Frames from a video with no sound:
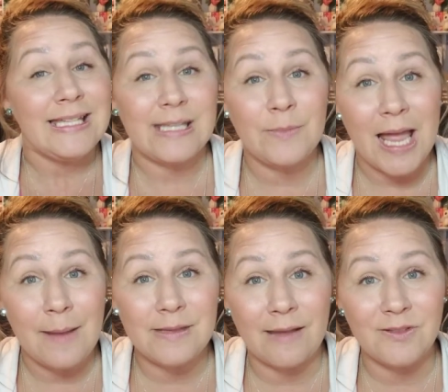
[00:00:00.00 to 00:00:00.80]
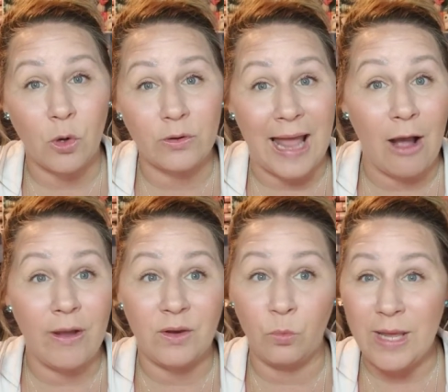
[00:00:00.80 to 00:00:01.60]
Sometimes they've sold out
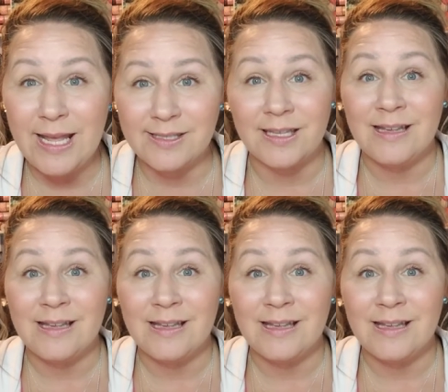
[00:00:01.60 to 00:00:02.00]
in weeks,